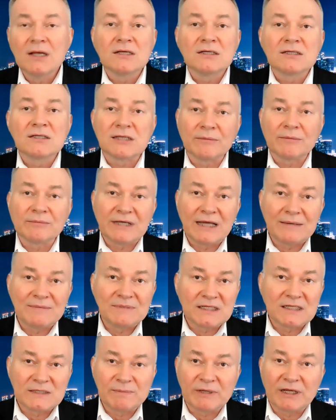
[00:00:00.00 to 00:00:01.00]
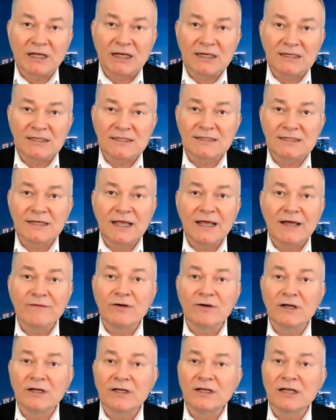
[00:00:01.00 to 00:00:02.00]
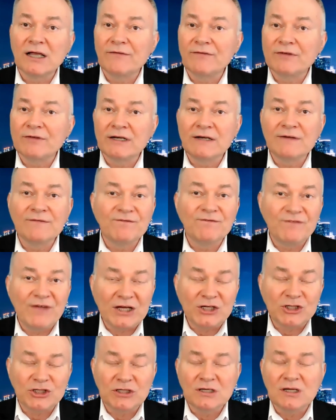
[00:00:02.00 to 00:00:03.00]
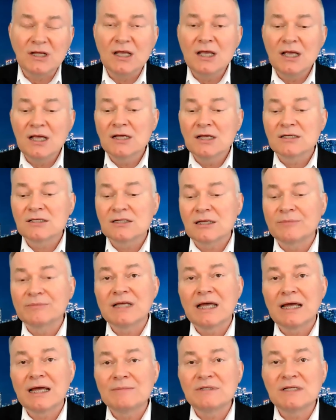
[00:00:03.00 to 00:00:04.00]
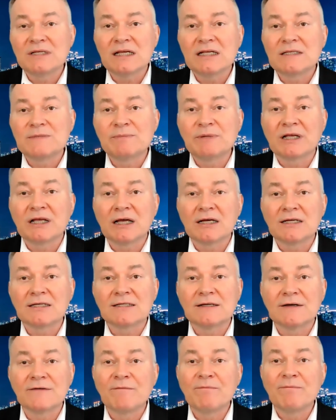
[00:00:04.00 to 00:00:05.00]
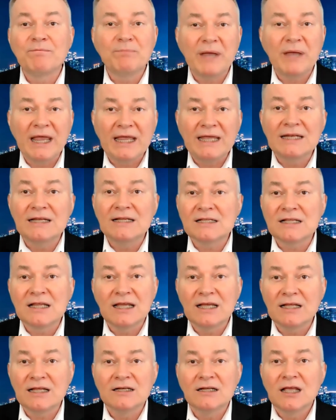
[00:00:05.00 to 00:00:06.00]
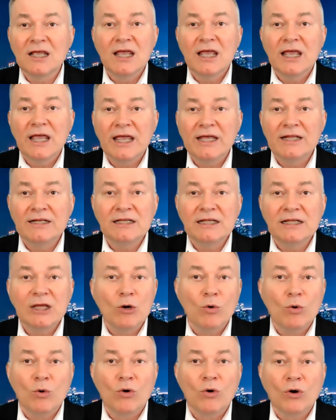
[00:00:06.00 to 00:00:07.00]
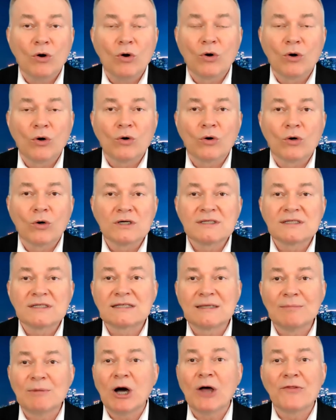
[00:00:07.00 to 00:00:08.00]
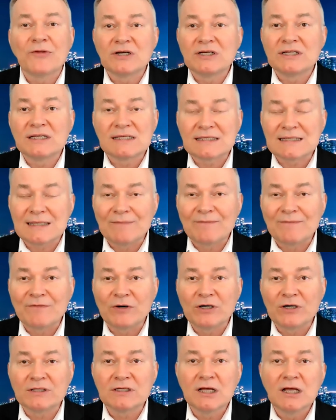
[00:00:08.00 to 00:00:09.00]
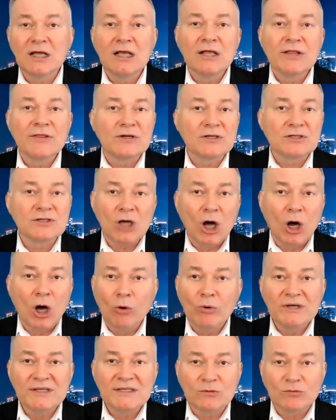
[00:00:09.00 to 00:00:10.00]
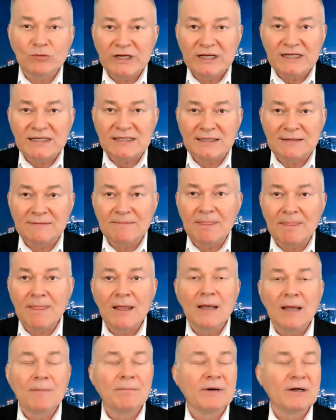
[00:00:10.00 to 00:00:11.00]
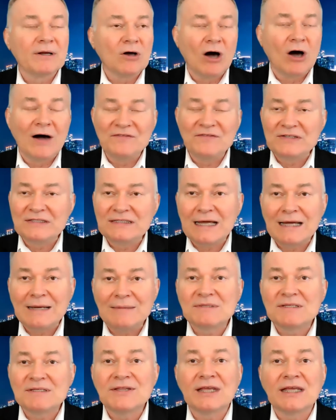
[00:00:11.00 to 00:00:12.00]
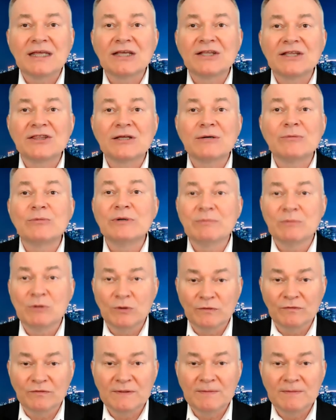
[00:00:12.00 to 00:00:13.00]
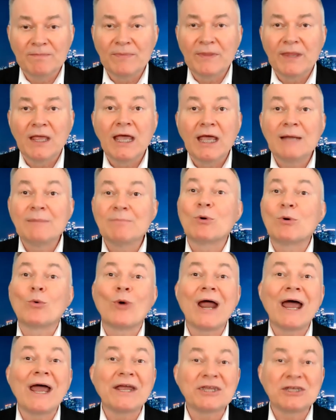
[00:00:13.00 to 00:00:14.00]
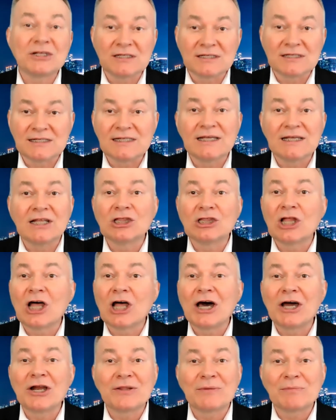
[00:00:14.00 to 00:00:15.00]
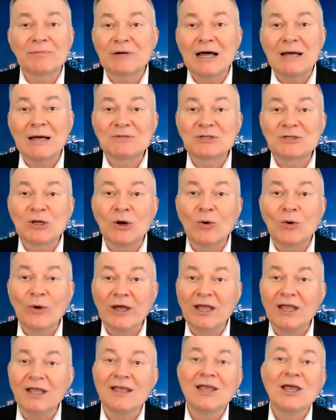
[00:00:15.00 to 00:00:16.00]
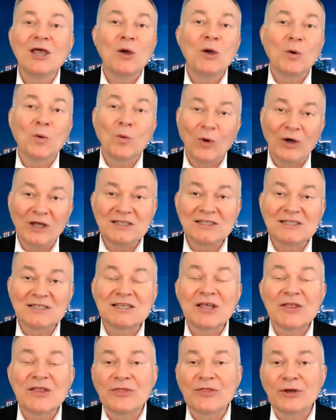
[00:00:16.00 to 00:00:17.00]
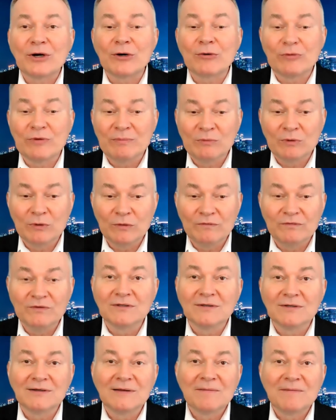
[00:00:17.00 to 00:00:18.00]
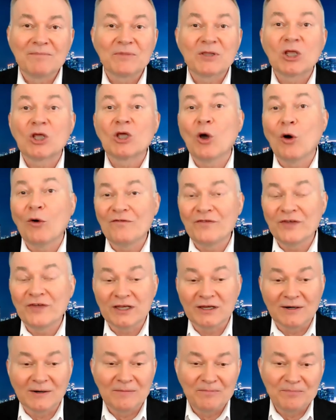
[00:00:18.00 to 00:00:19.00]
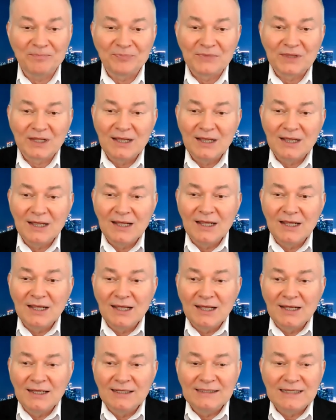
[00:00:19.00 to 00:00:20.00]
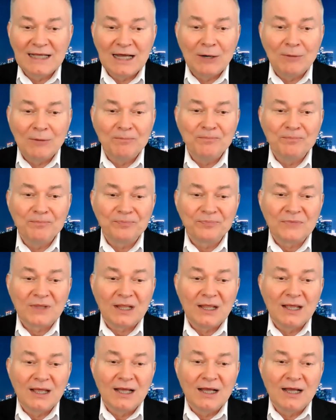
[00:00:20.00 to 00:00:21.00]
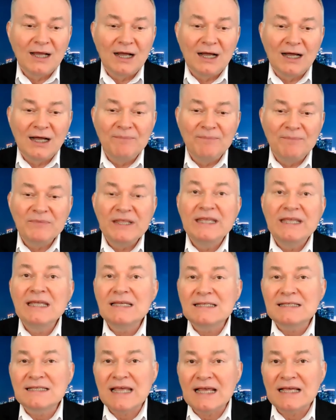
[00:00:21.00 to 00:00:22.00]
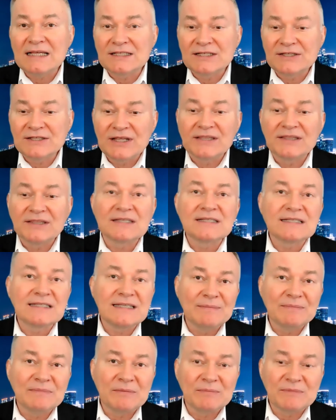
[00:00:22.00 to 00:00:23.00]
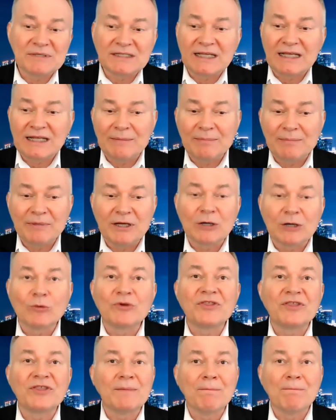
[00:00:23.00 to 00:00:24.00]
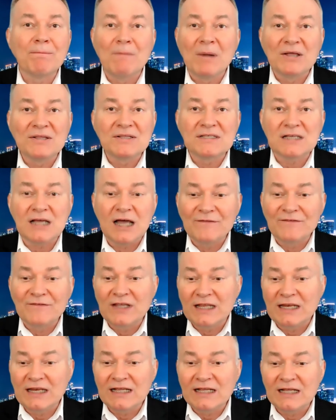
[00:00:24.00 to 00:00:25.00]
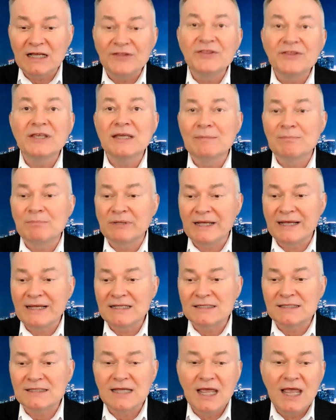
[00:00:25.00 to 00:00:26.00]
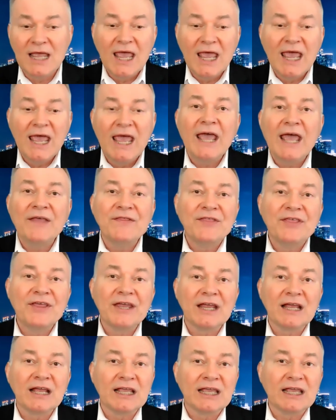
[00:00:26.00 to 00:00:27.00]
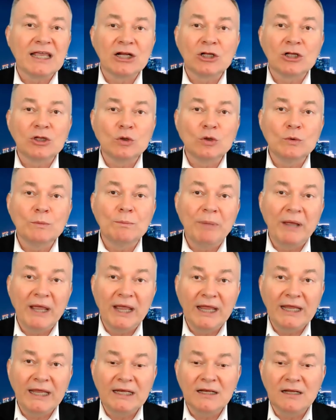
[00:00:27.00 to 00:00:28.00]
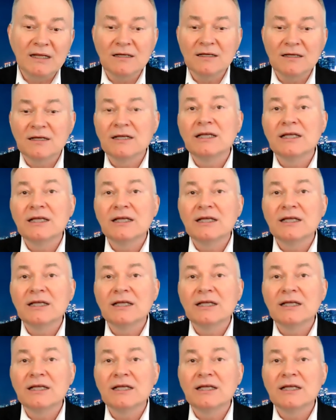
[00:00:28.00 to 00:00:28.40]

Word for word: Sometimes it's because of, a, of an infection. Sometimes it's because of pain and, and, and or, or, or some other discomfort. There's always a reason but oftentimes they get them removed. And miraculously, a lot of the problems go away once they're removed. Go figure. Now, uh, he says that the symptoms can appear within months of getting the implants, and they can include pain,